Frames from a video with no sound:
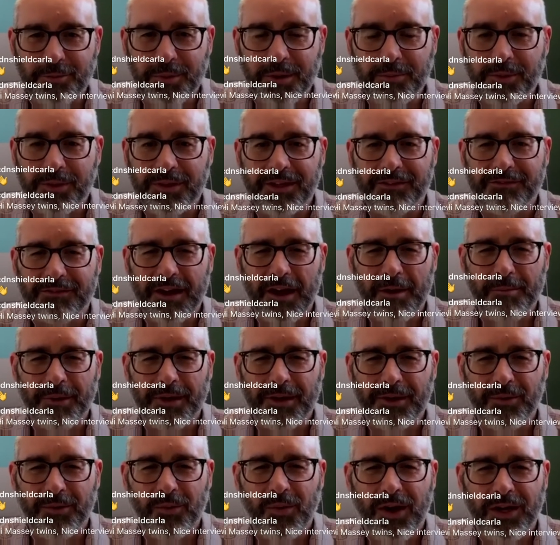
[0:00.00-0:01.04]
People love
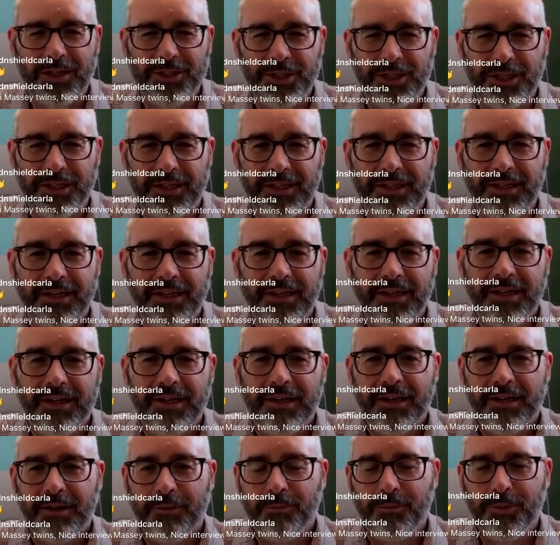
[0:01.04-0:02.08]
coming and watching
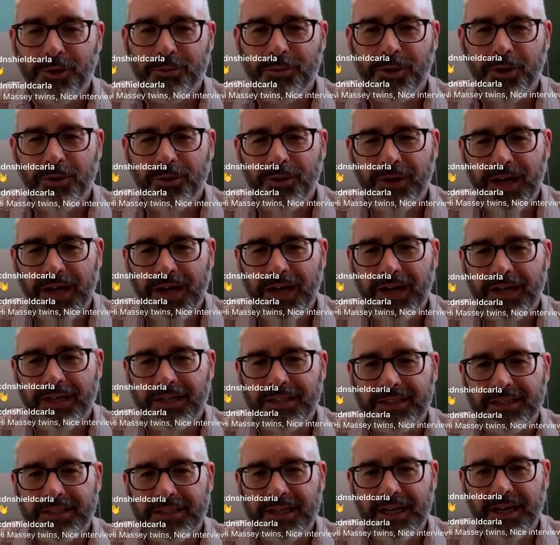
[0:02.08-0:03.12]
Bubo,
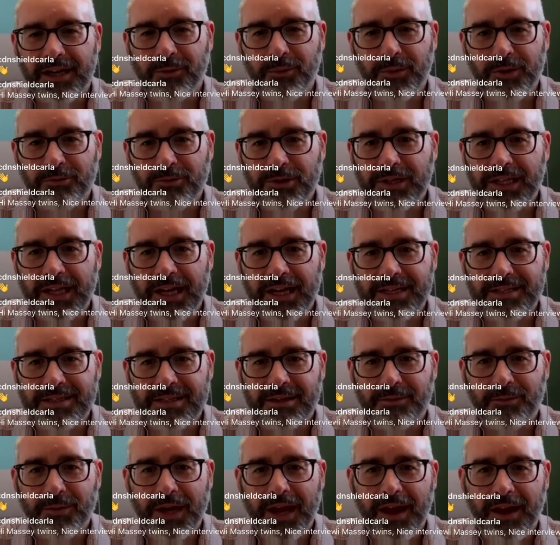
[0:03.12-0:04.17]
and uh, we realized
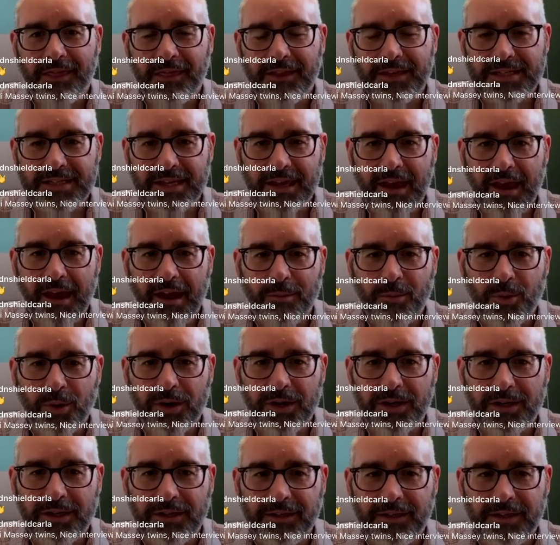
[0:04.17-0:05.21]
that we had this
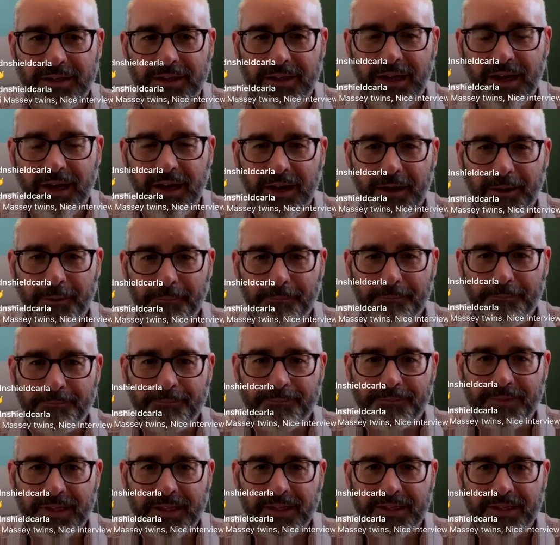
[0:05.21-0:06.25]
camera um,